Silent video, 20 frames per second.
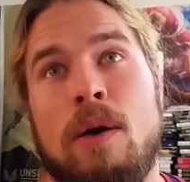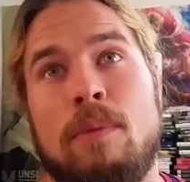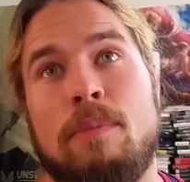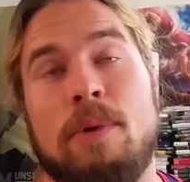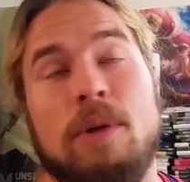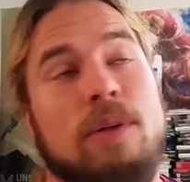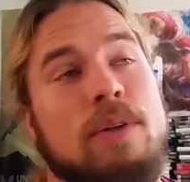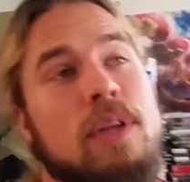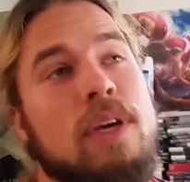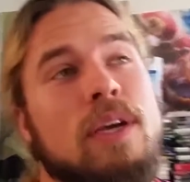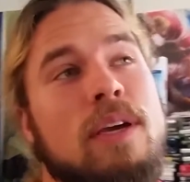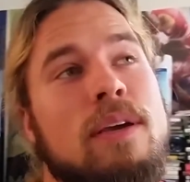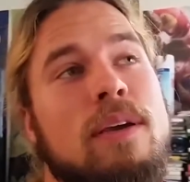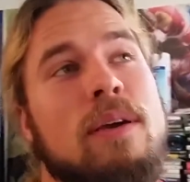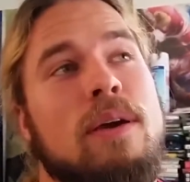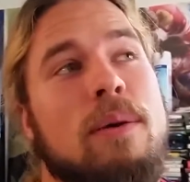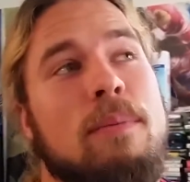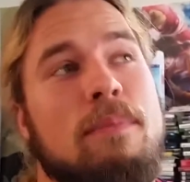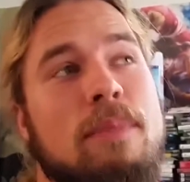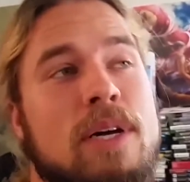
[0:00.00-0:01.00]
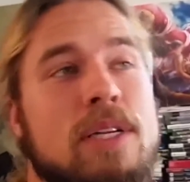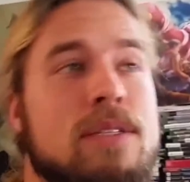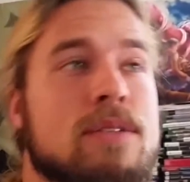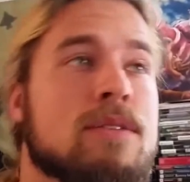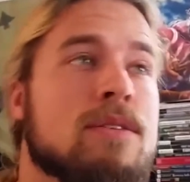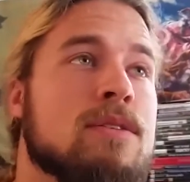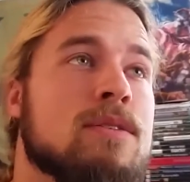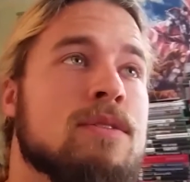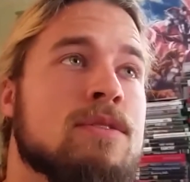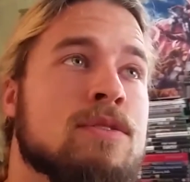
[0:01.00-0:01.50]
building
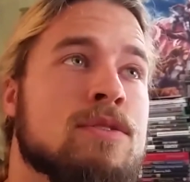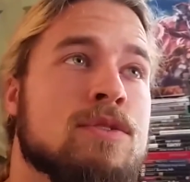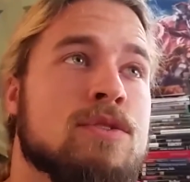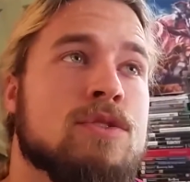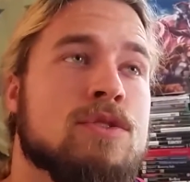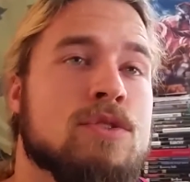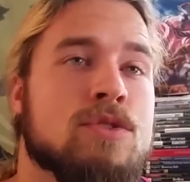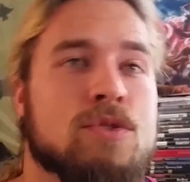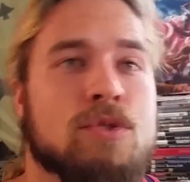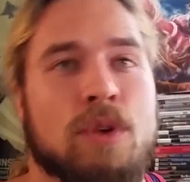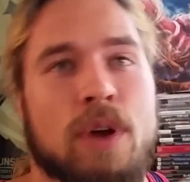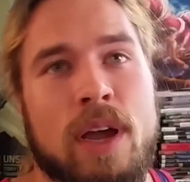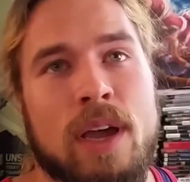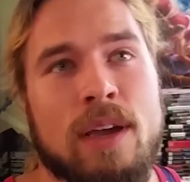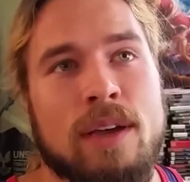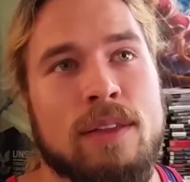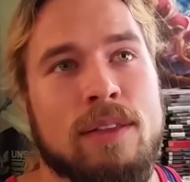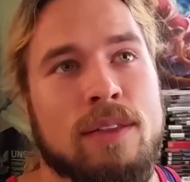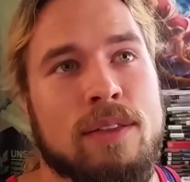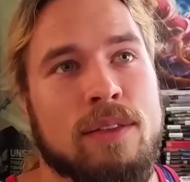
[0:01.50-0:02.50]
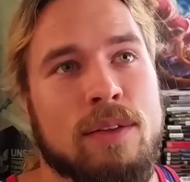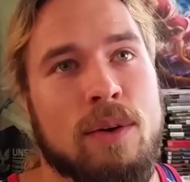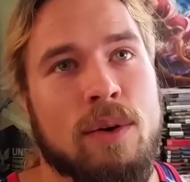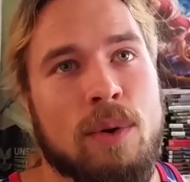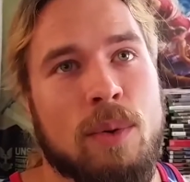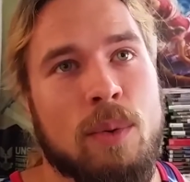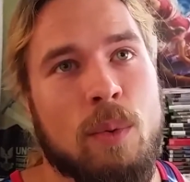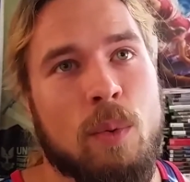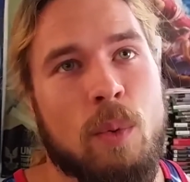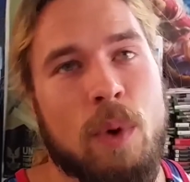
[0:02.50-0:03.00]
muscle strength,
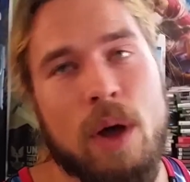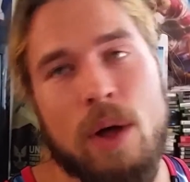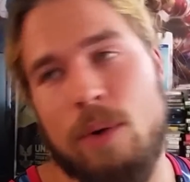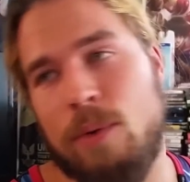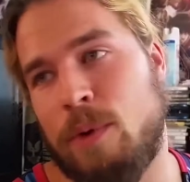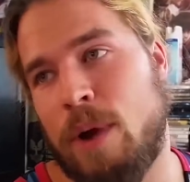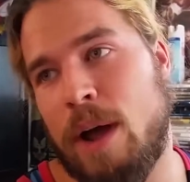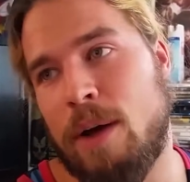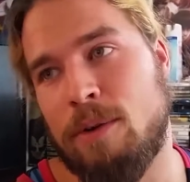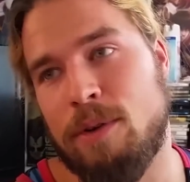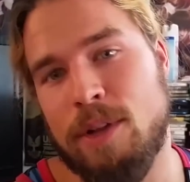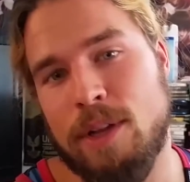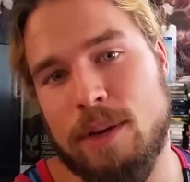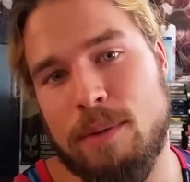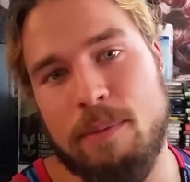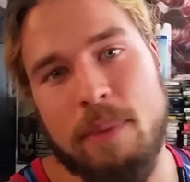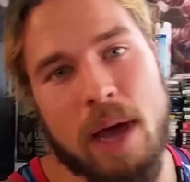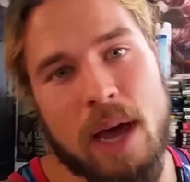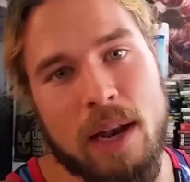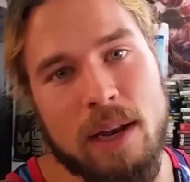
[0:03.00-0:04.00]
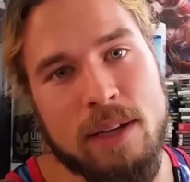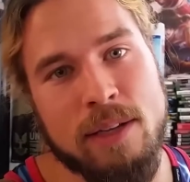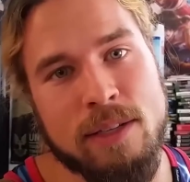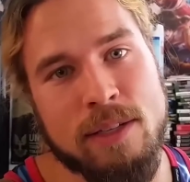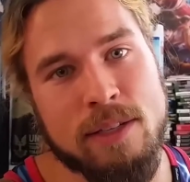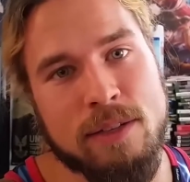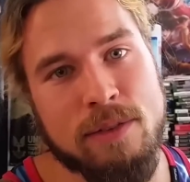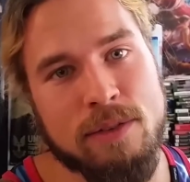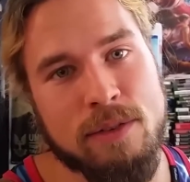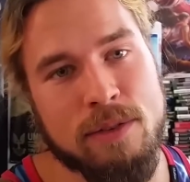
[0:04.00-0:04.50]
well-rounded,
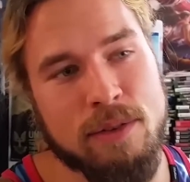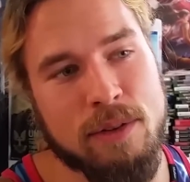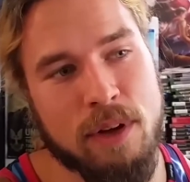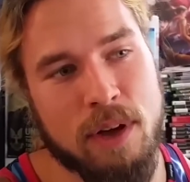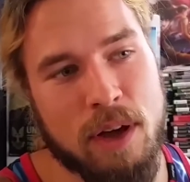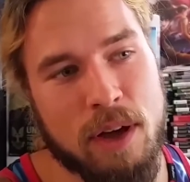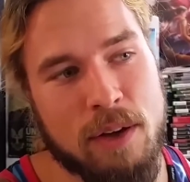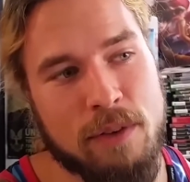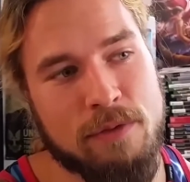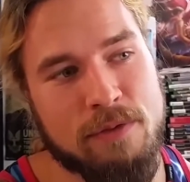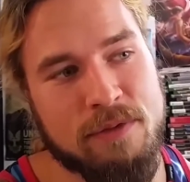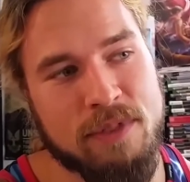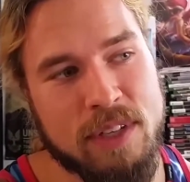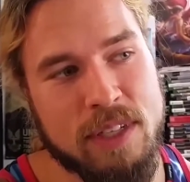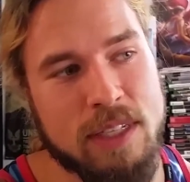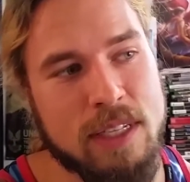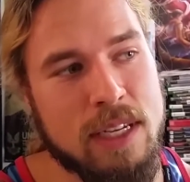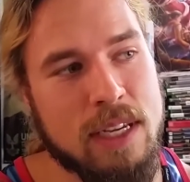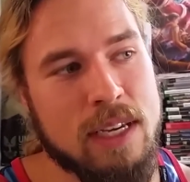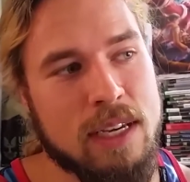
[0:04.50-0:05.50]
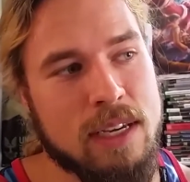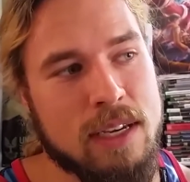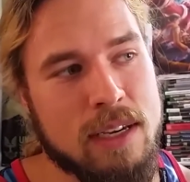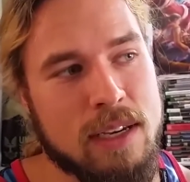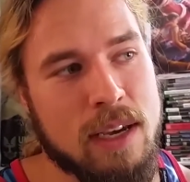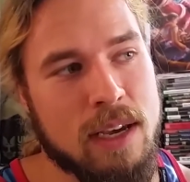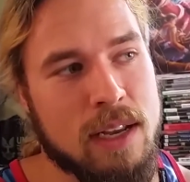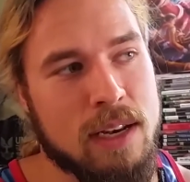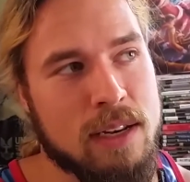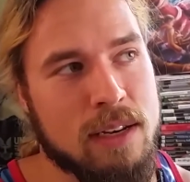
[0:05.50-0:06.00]
balanced physique
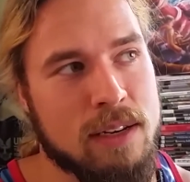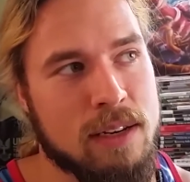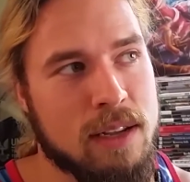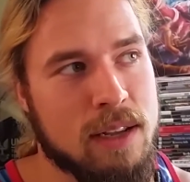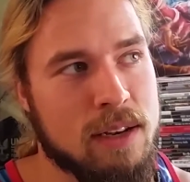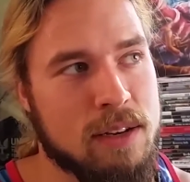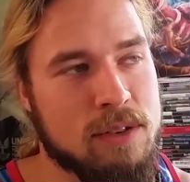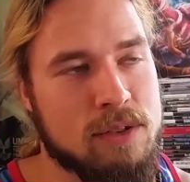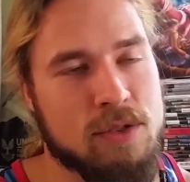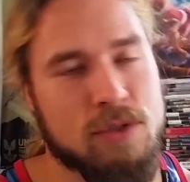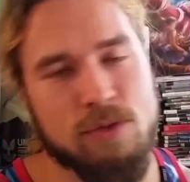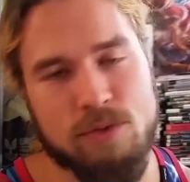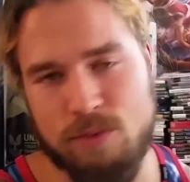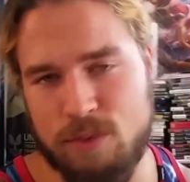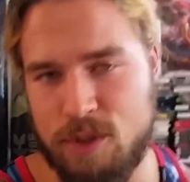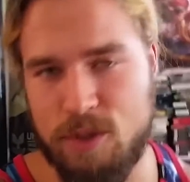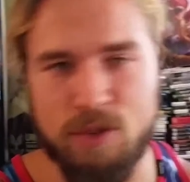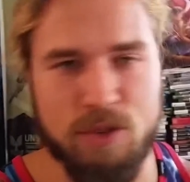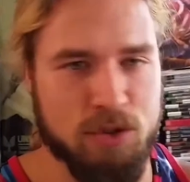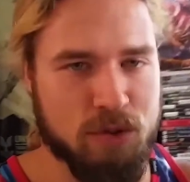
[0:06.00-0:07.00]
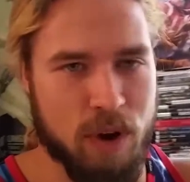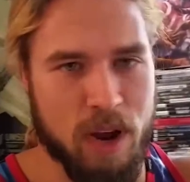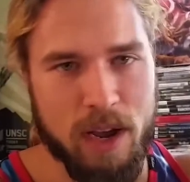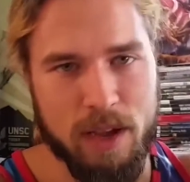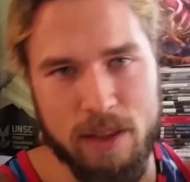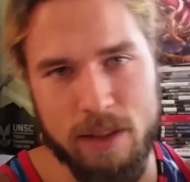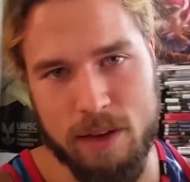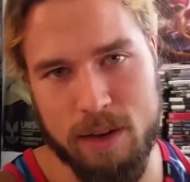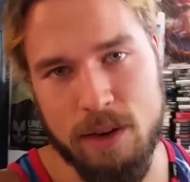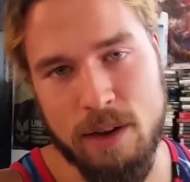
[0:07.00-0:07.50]
and
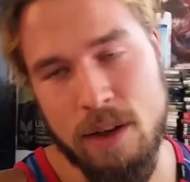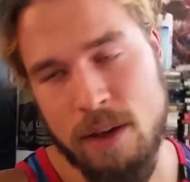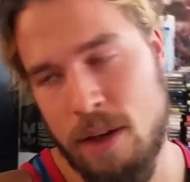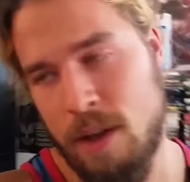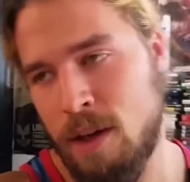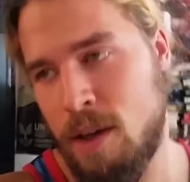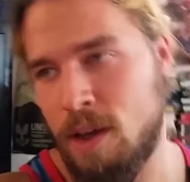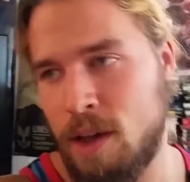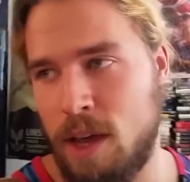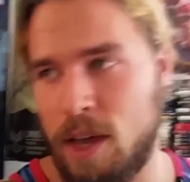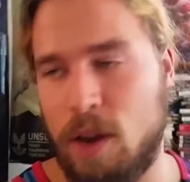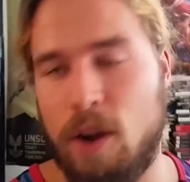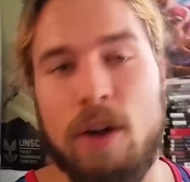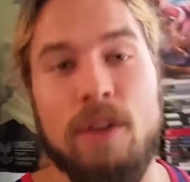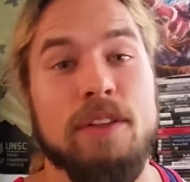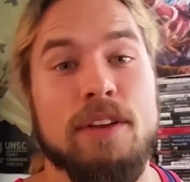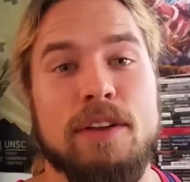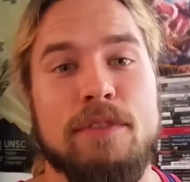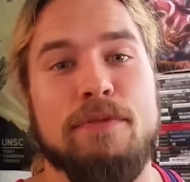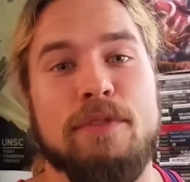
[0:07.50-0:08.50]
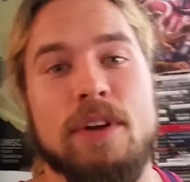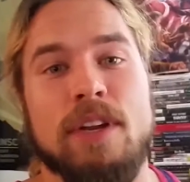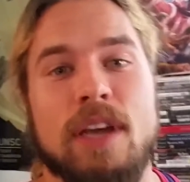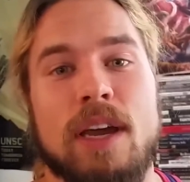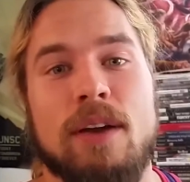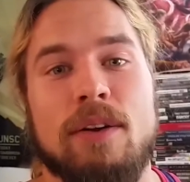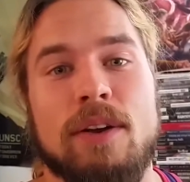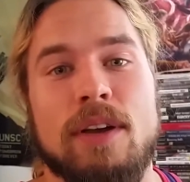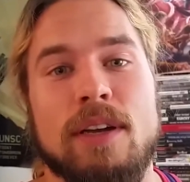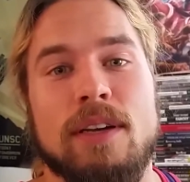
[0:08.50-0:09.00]
strength and all the different
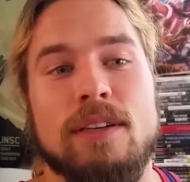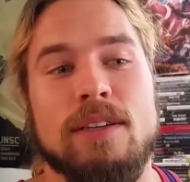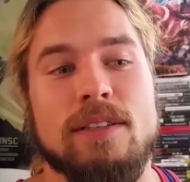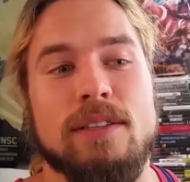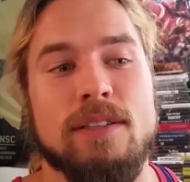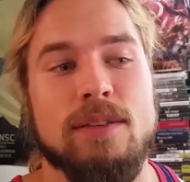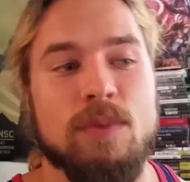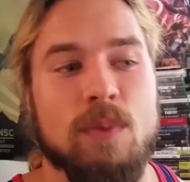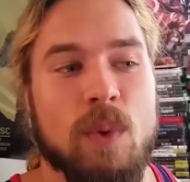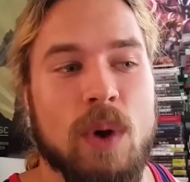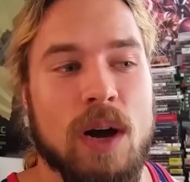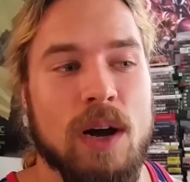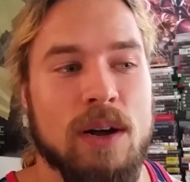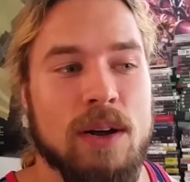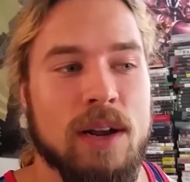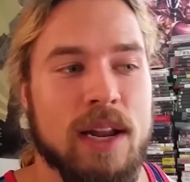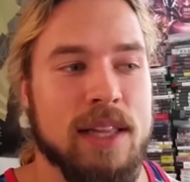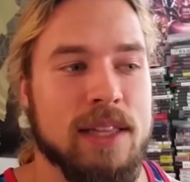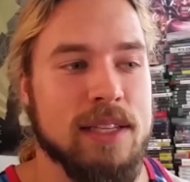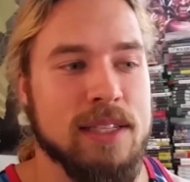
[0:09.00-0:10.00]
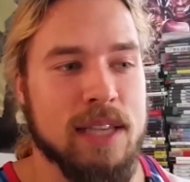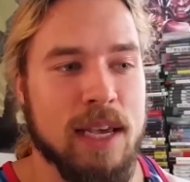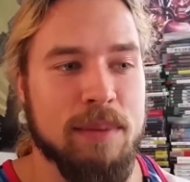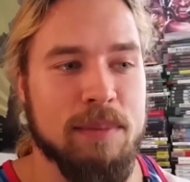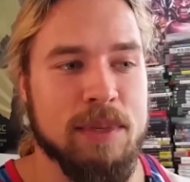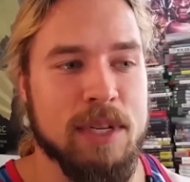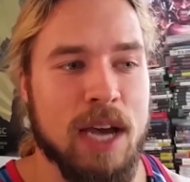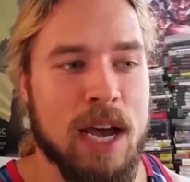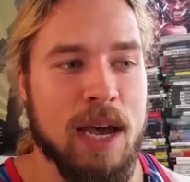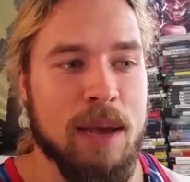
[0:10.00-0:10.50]
areas, while at the
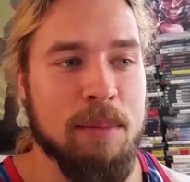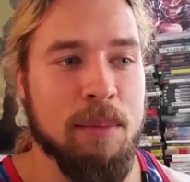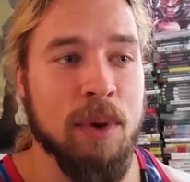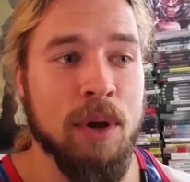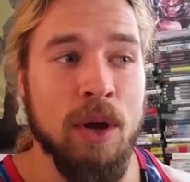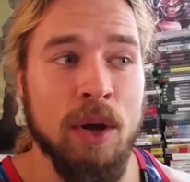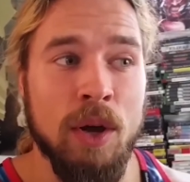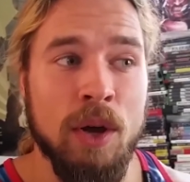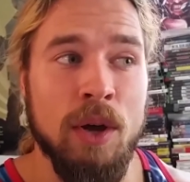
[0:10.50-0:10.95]
same time